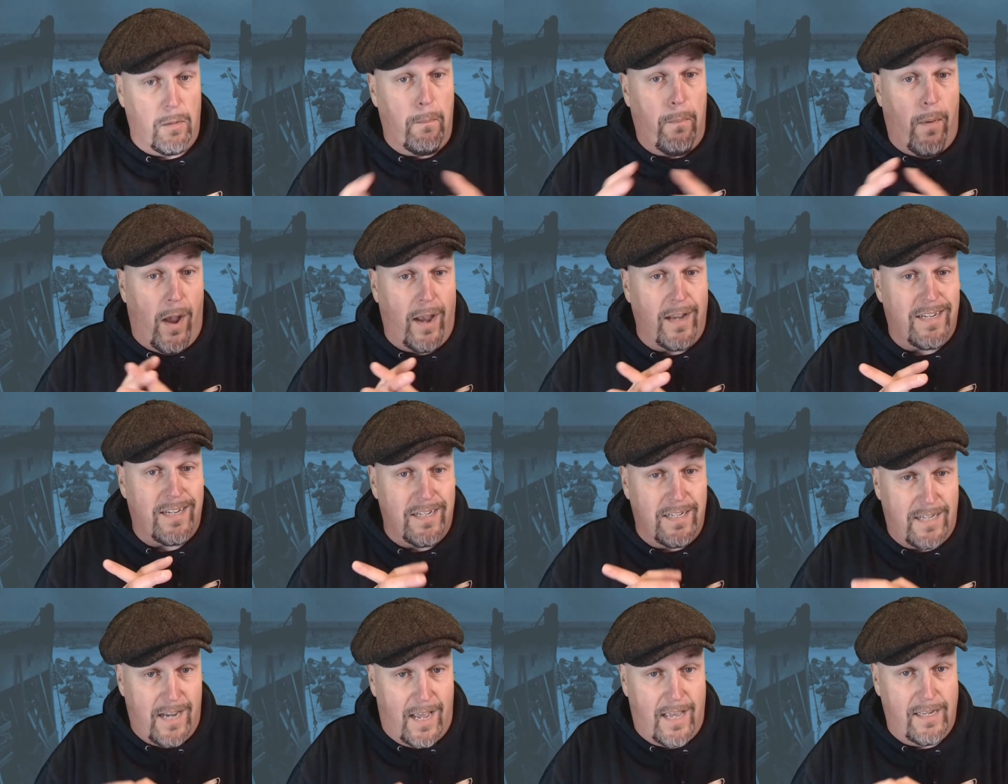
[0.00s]
By
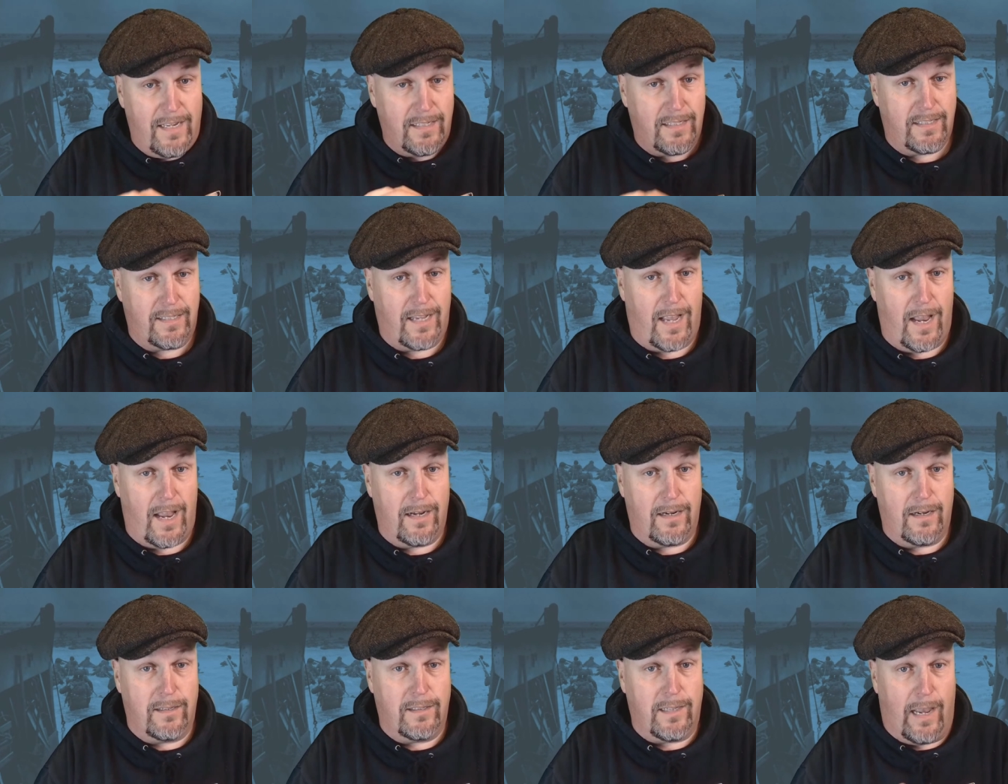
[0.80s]
today's
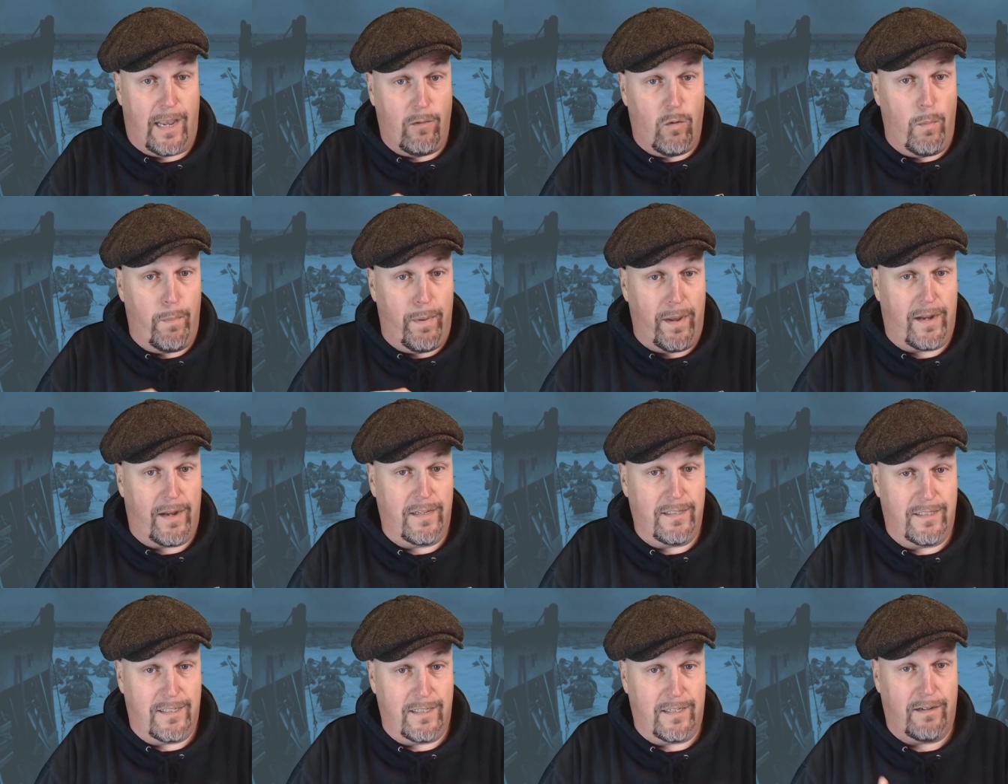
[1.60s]
standards, it would be
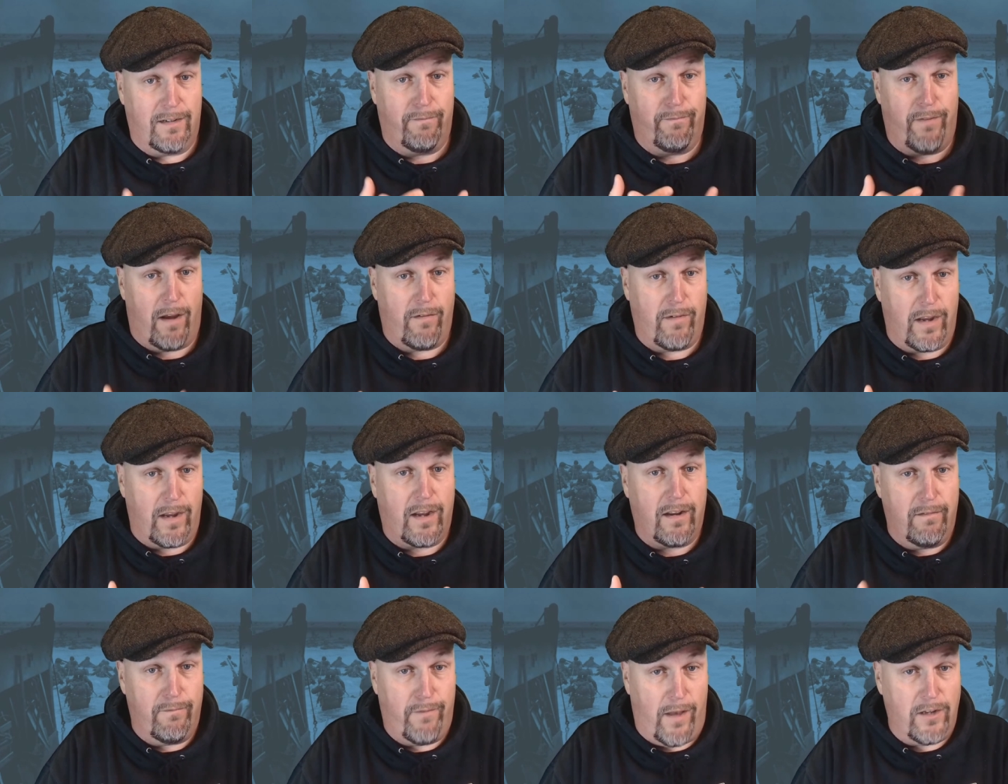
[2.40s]
considered very
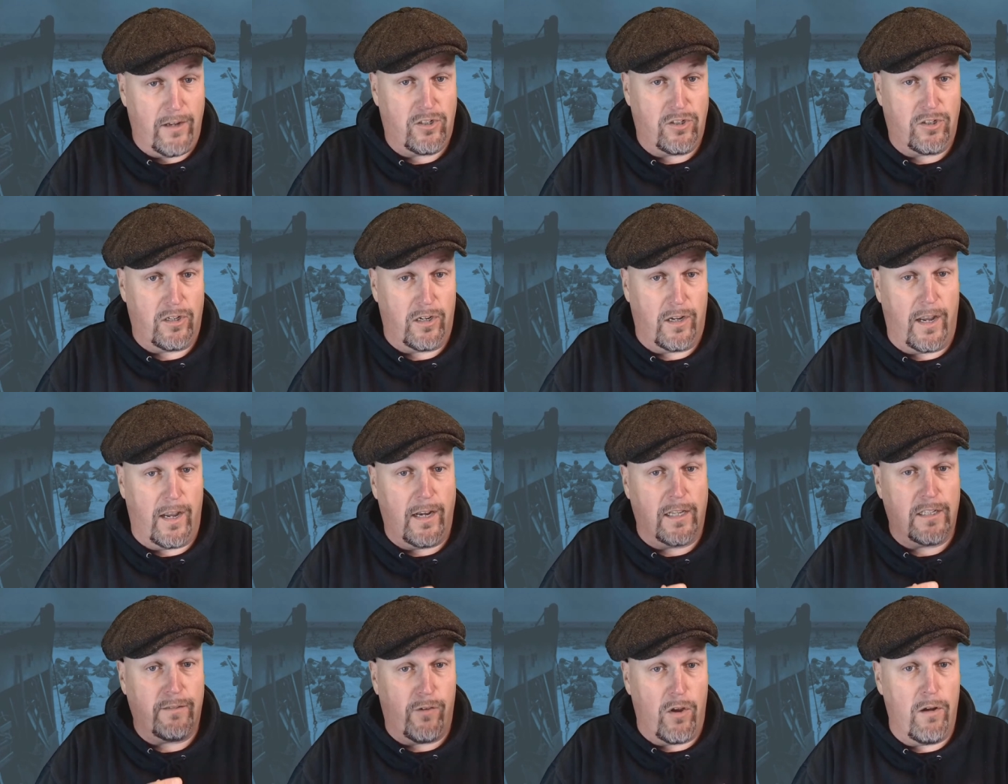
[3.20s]
conventional in
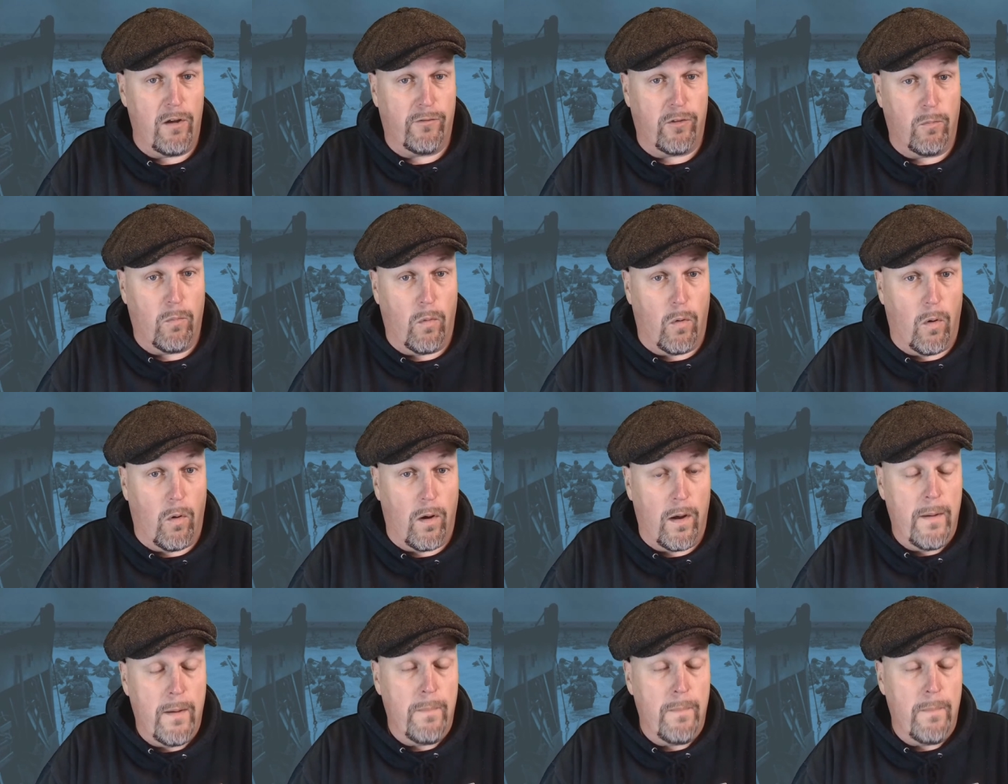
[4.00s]
its view of the war.